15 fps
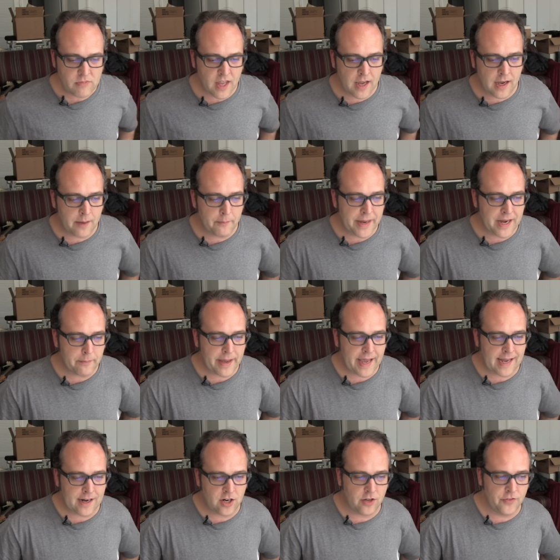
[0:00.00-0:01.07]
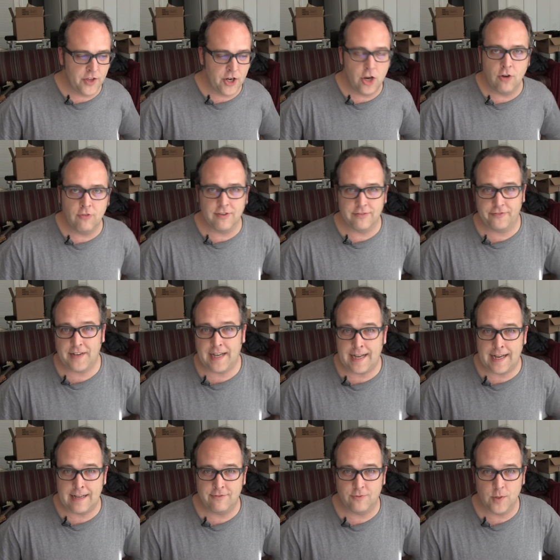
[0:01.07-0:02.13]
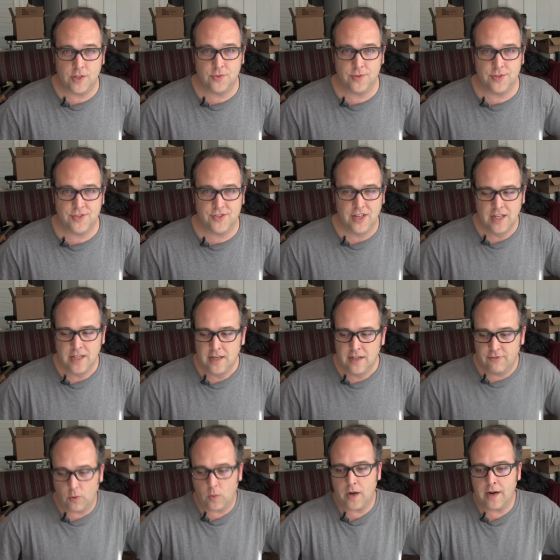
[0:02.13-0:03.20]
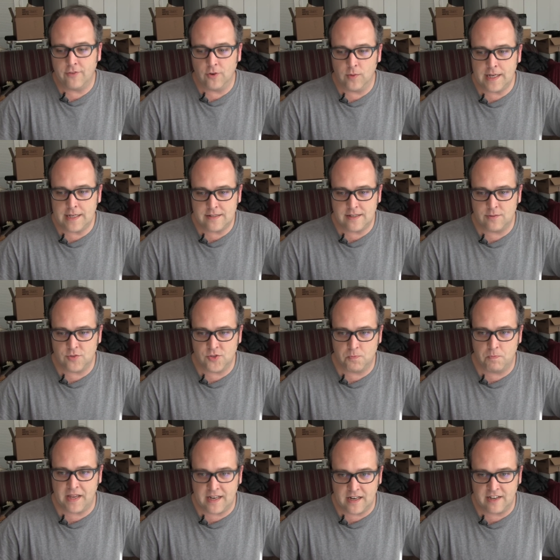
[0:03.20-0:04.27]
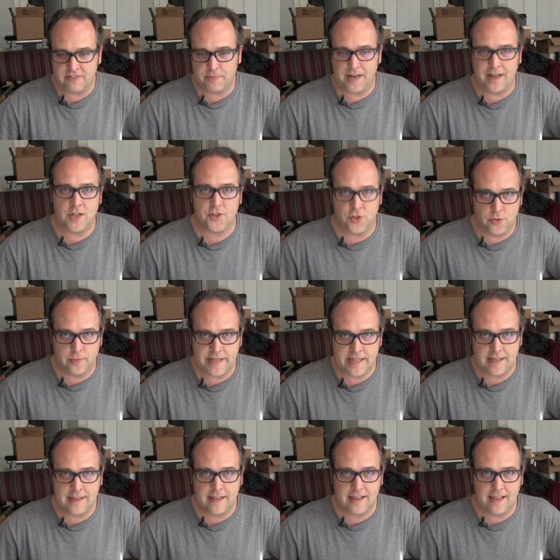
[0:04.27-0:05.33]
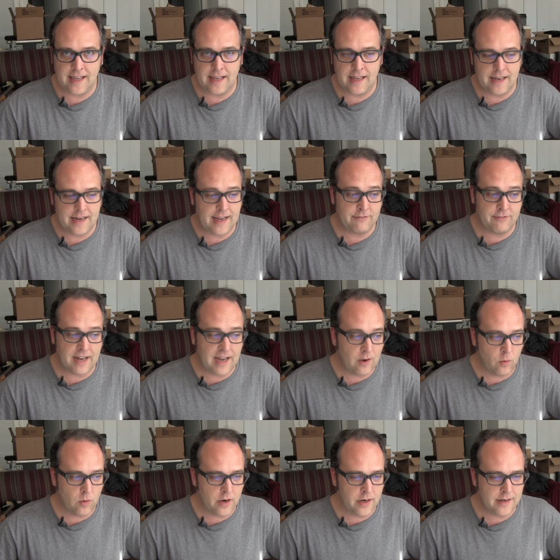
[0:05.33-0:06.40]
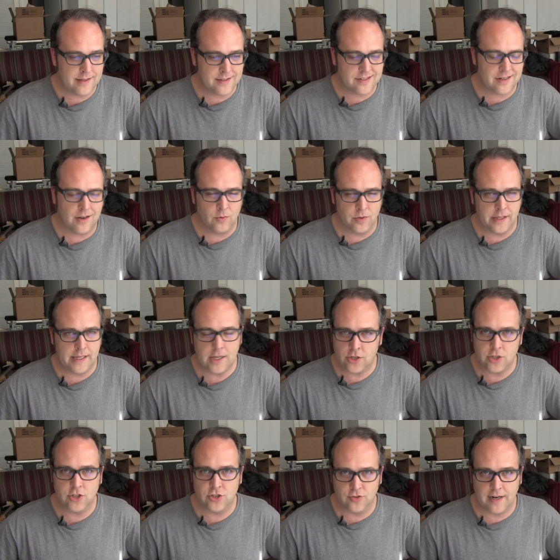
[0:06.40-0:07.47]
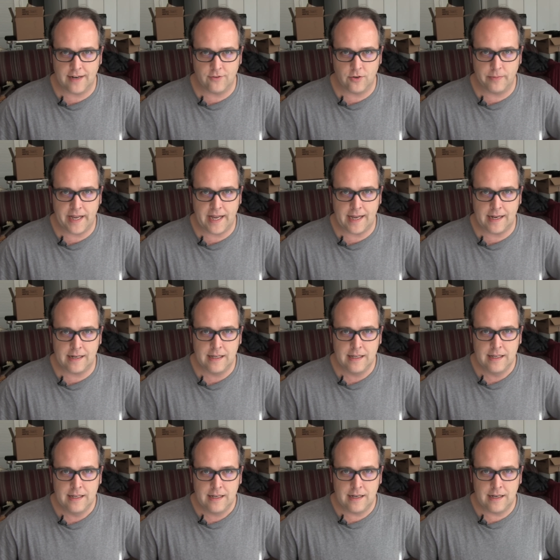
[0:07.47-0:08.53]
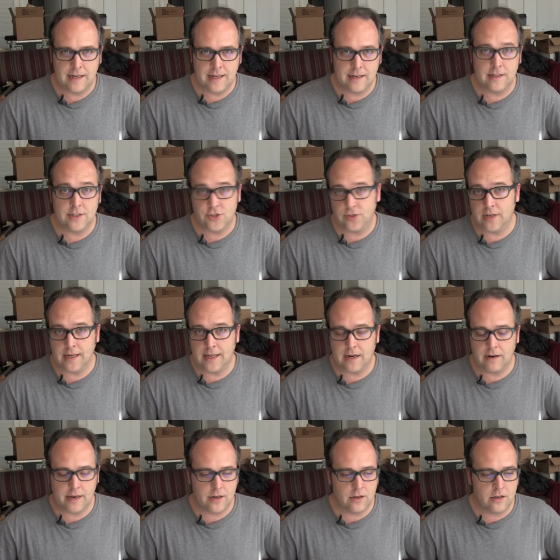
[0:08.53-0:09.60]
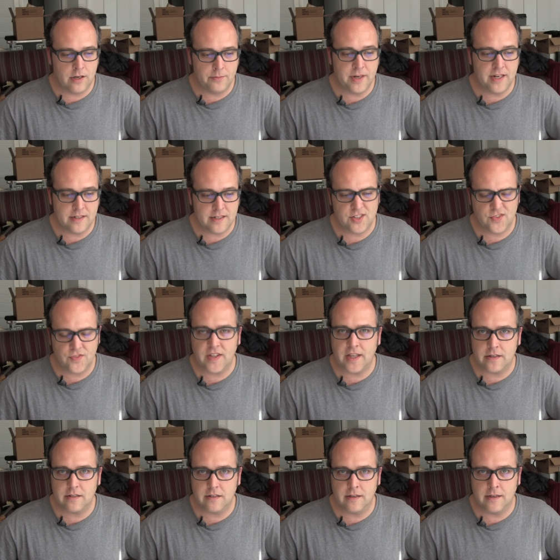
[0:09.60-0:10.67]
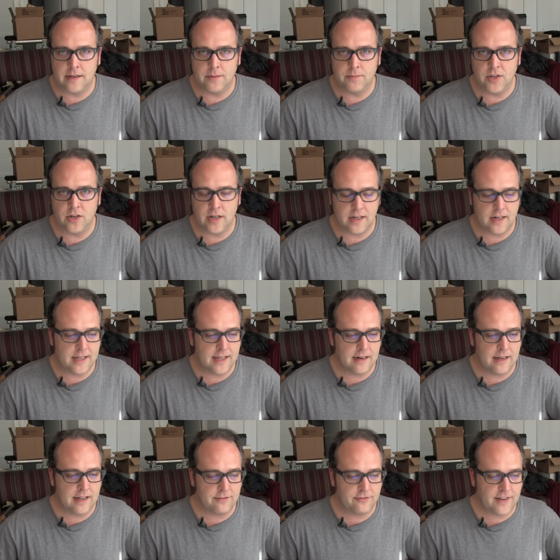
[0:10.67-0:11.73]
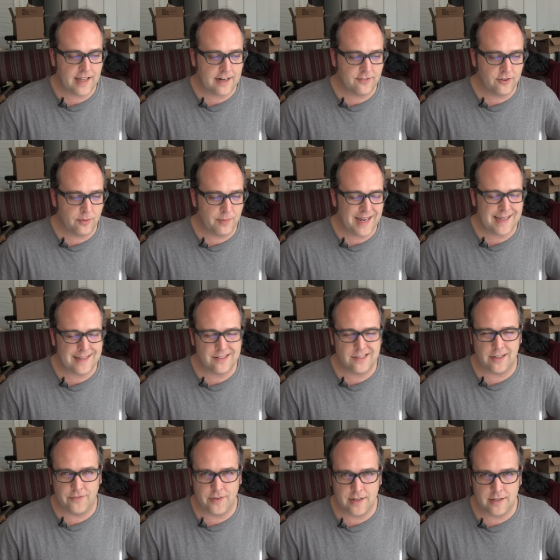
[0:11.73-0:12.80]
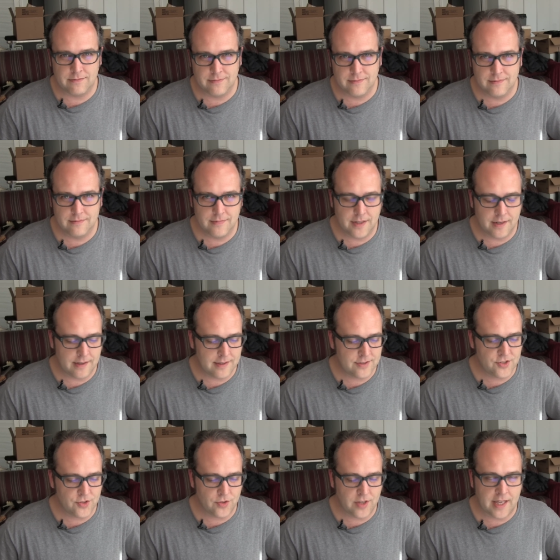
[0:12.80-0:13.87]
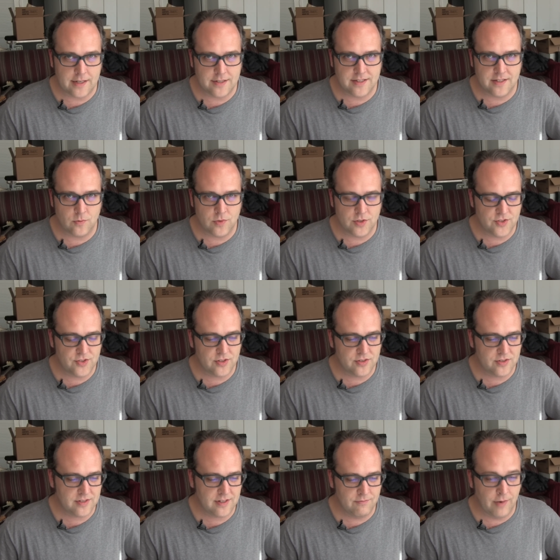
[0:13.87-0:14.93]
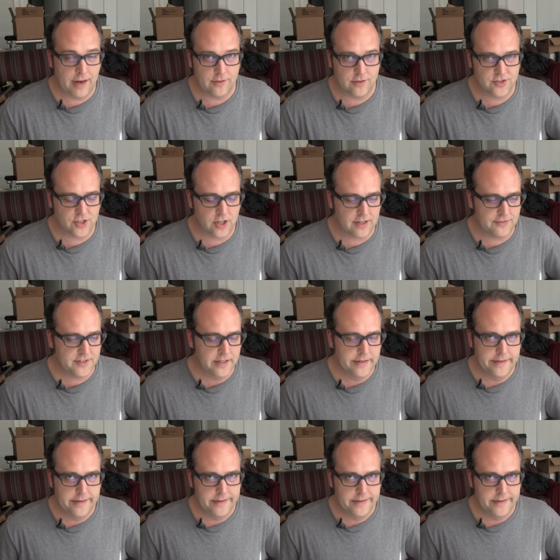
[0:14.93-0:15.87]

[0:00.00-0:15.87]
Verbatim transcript: uh, made a bag called the Nova 5, which was, for whatever reason, it was big enough but not too big. And I've got one. It's not really a good travel bag. Uh, unless you can carry it on, but it does fit. Um, you're not going to get a lot of flack from. I had stuff in a in a suitcase that was rather soft,